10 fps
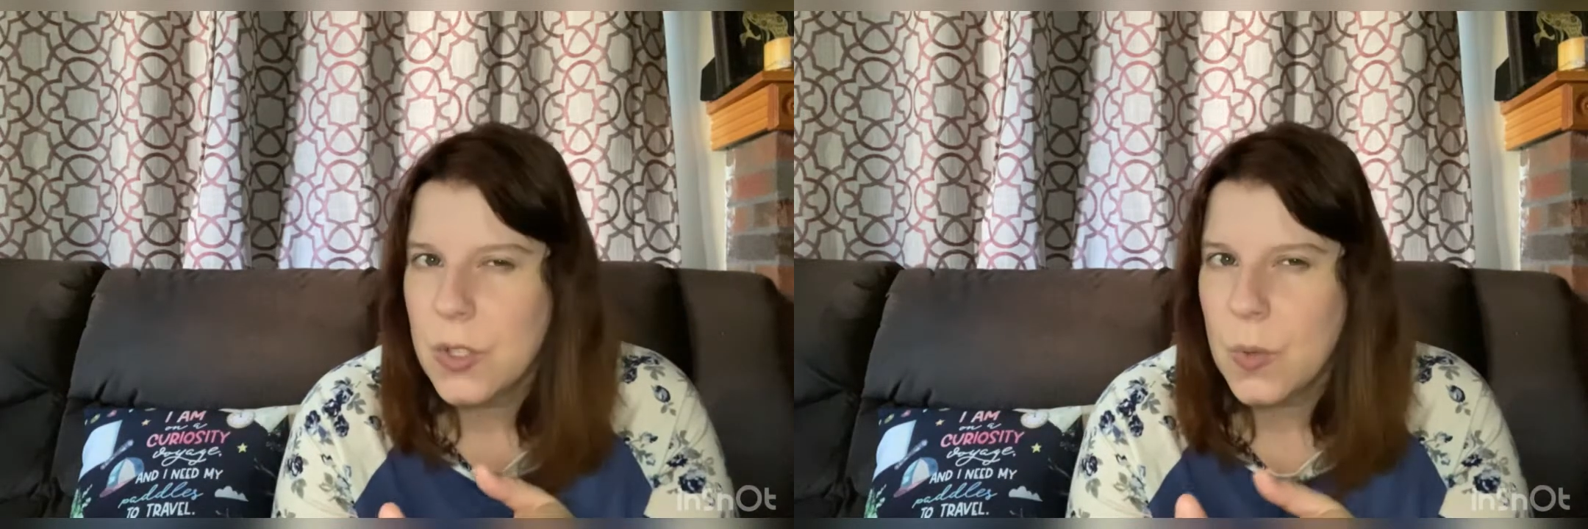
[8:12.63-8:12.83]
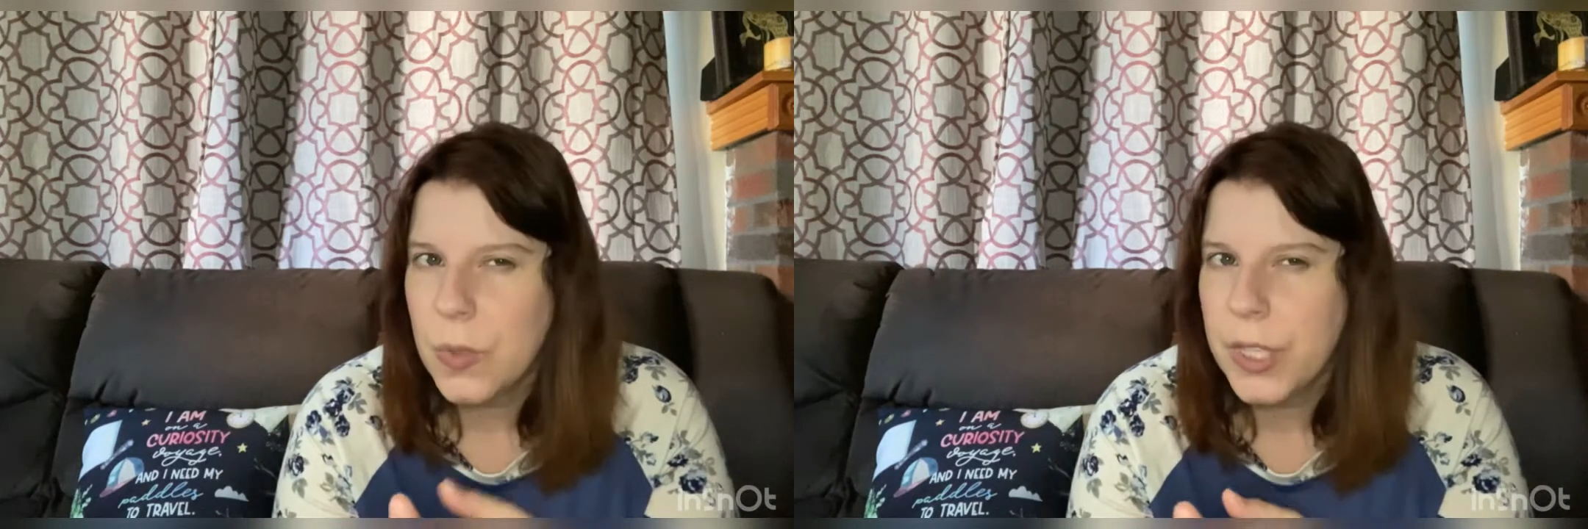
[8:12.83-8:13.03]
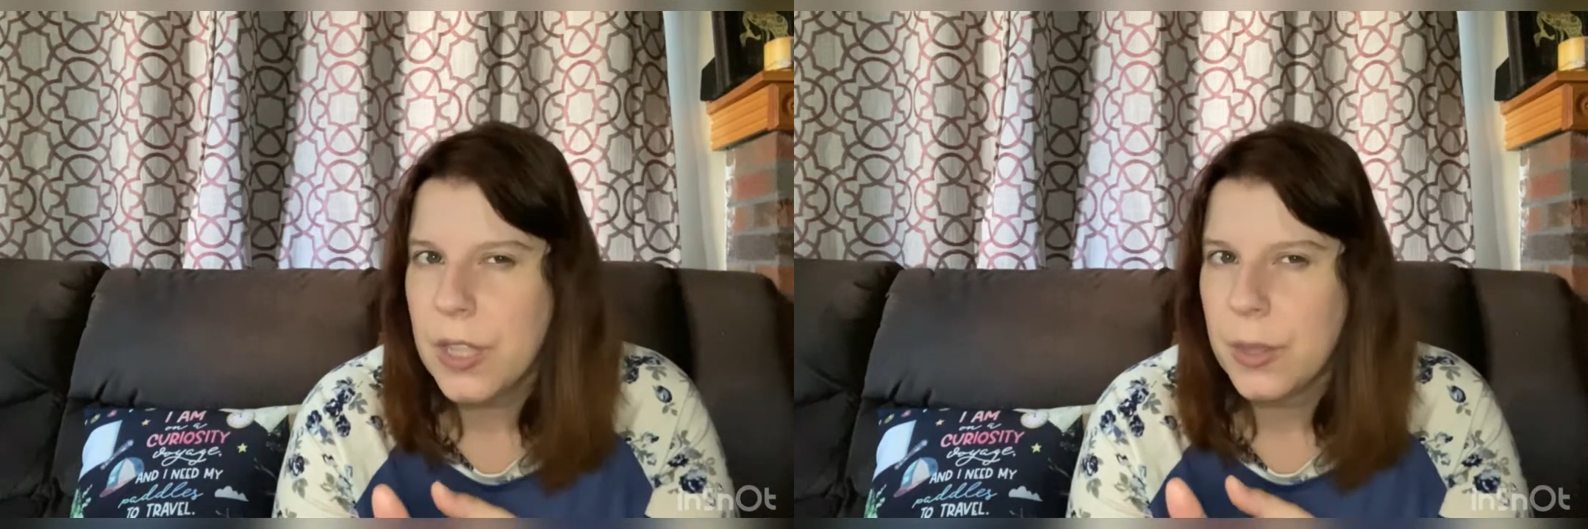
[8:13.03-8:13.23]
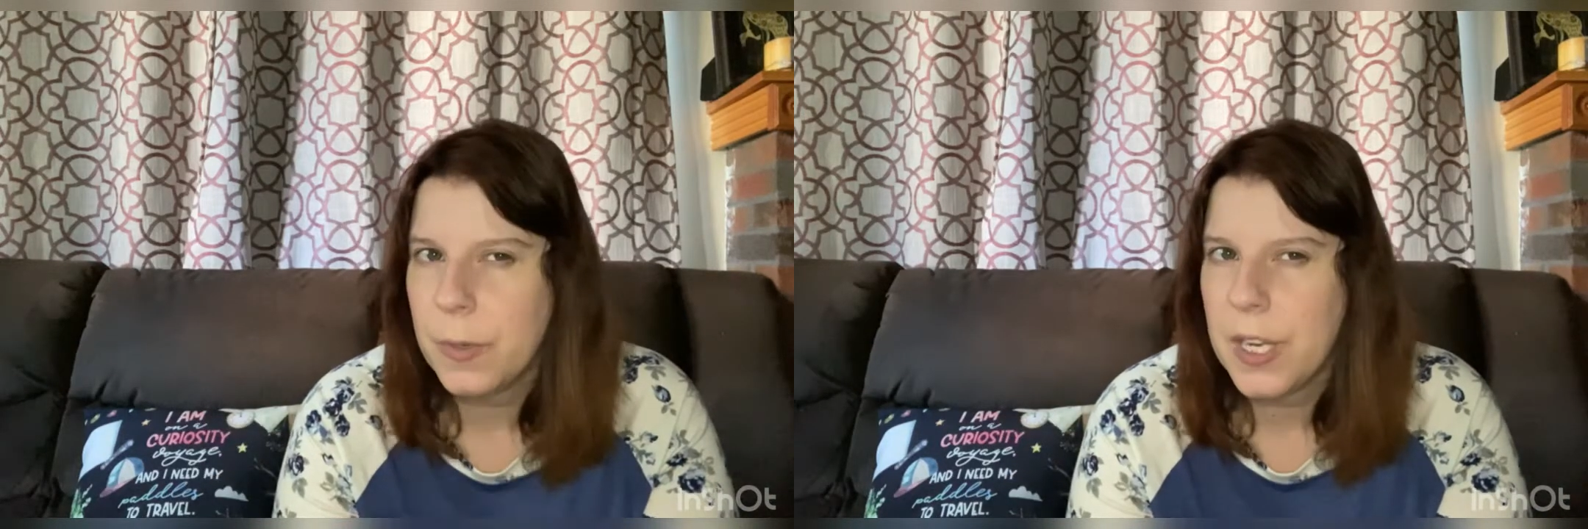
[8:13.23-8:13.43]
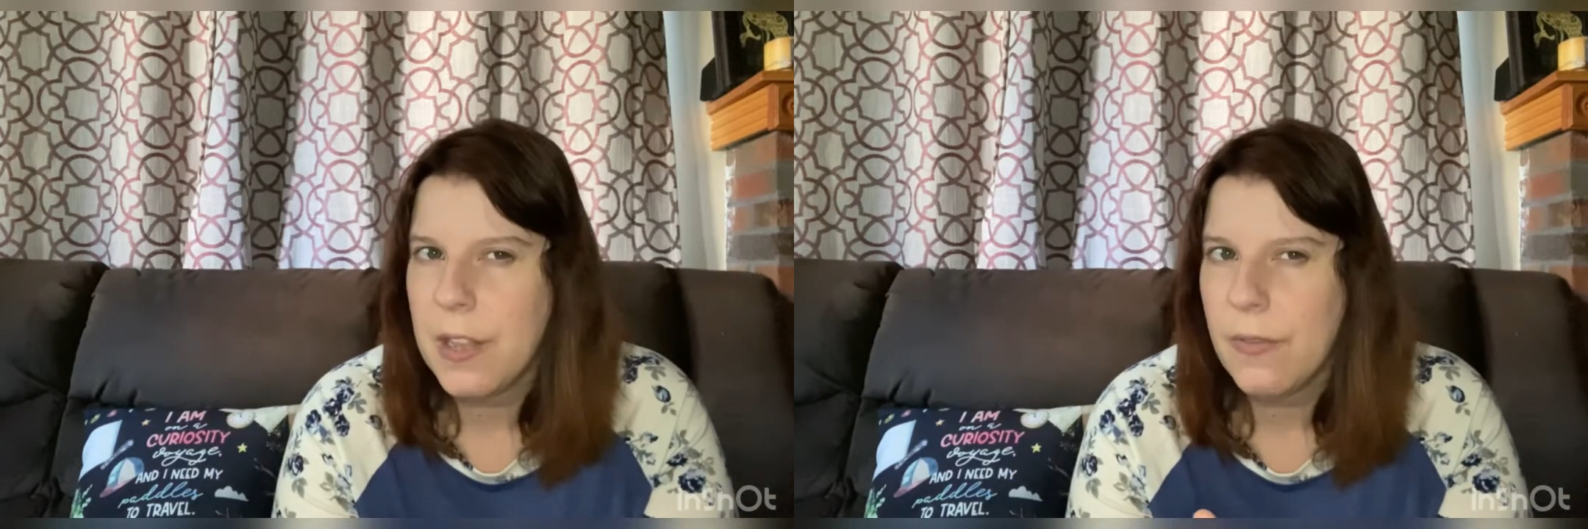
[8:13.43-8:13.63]
only
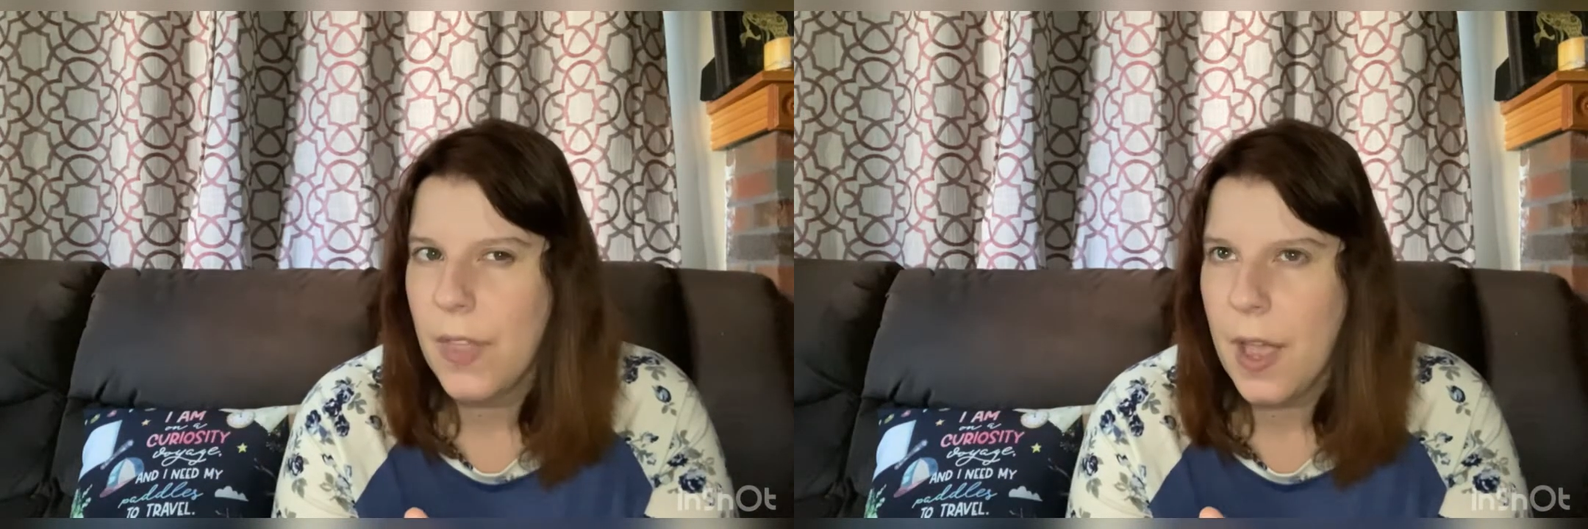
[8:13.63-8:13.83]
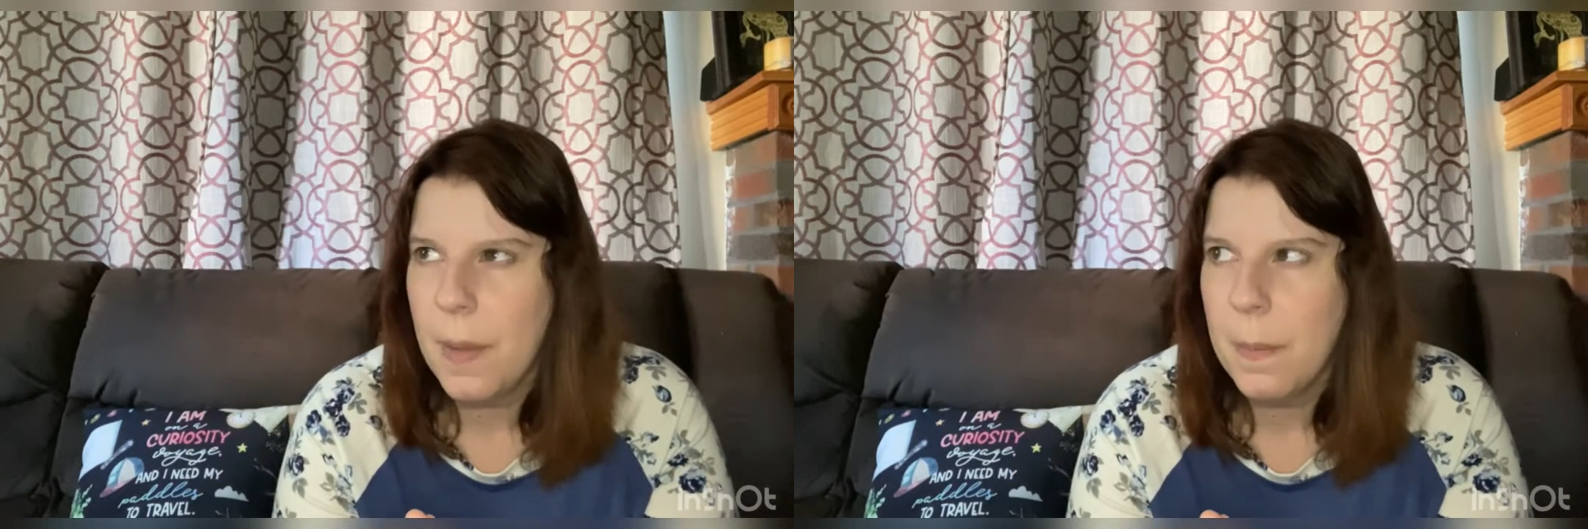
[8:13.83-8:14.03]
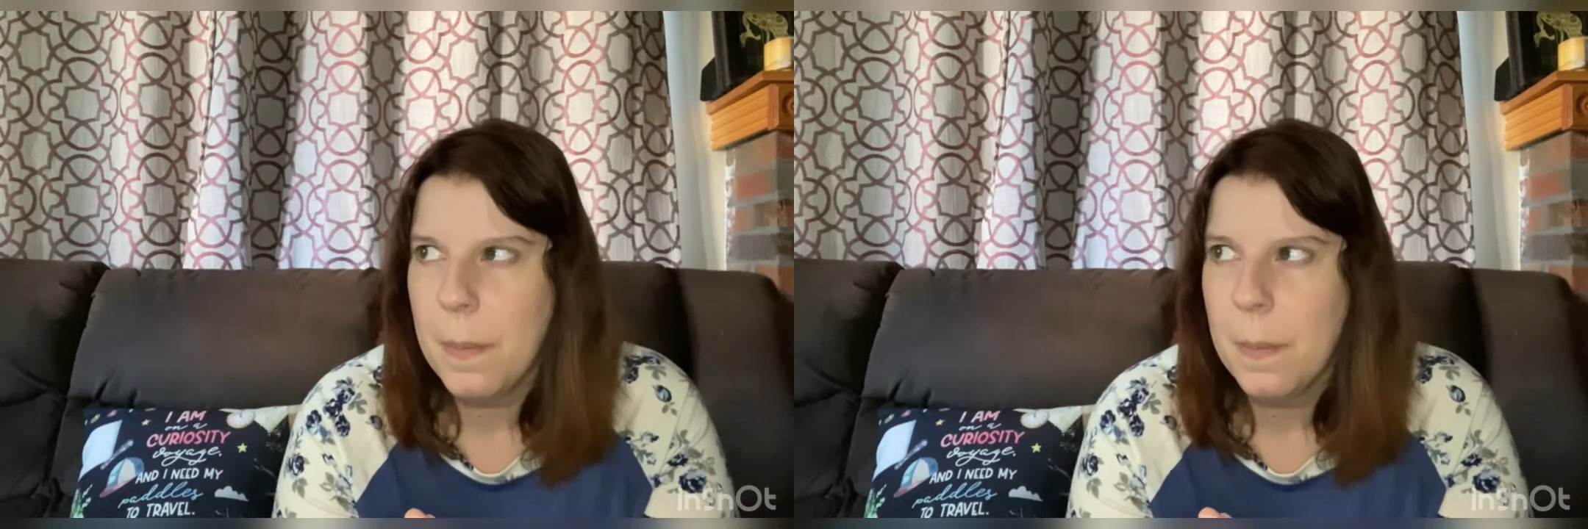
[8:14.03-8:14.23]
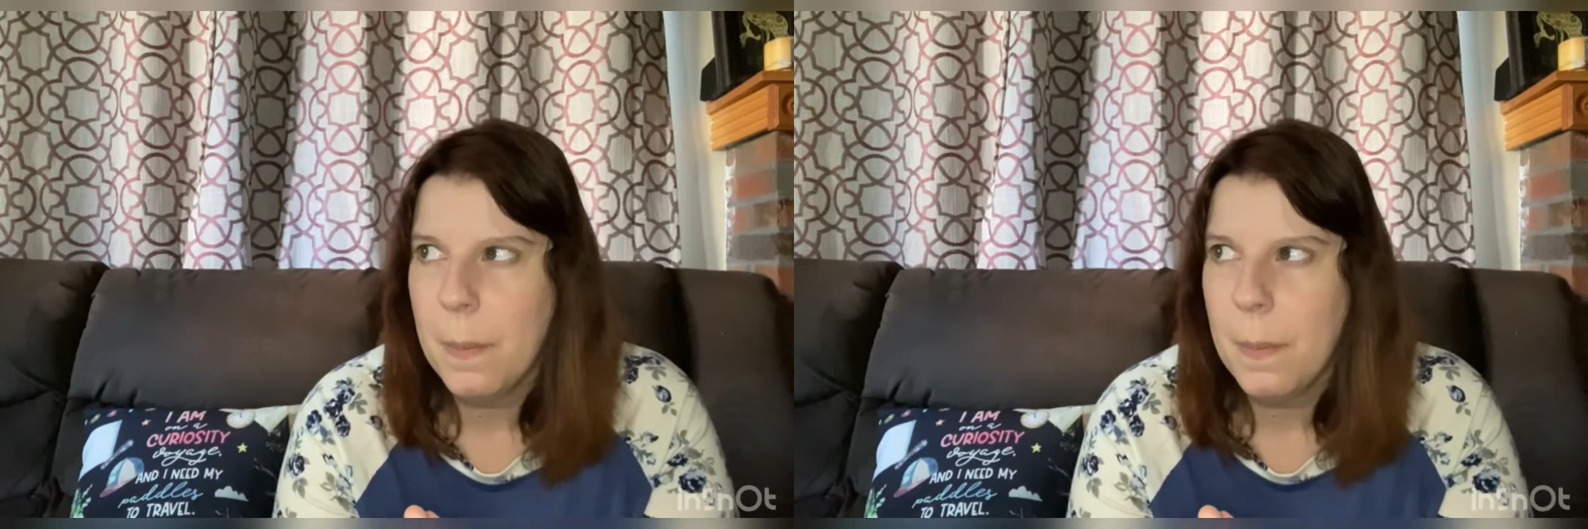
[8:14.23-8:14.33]
3 of them.